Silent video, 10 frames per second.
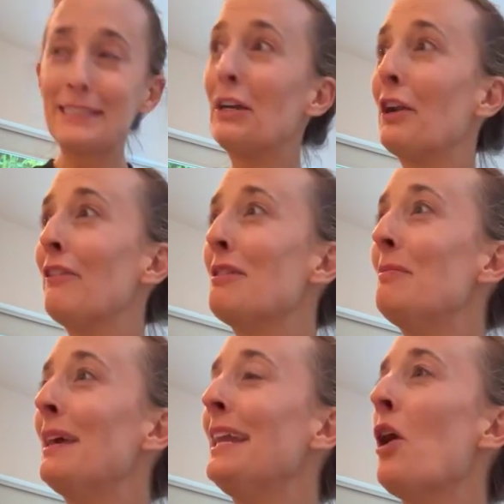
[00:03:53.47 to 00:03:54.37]
Let's start it from
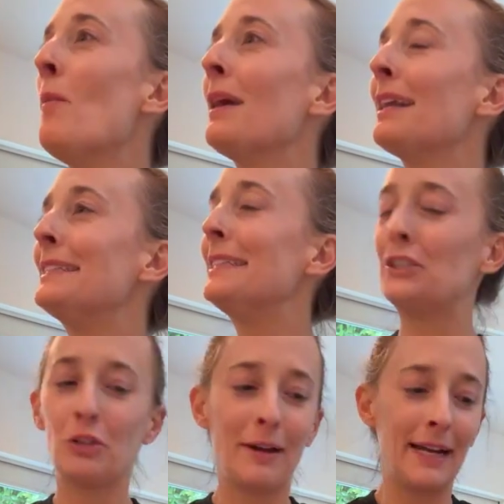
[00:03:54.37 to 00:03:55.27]
the beginning. Oh my God, it's
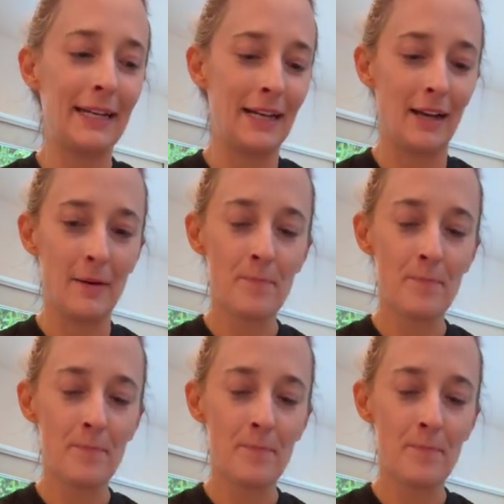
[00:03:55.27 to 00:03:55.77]
such a great idea.